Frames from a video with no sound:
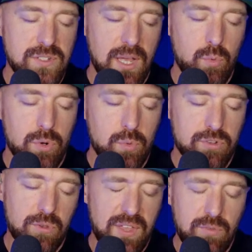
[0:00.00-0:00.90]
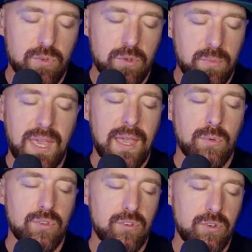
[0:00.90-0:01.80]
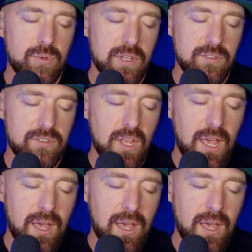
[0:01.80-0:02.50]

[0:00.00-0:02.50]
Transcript: God, we're, we're so thankful to be able to do this,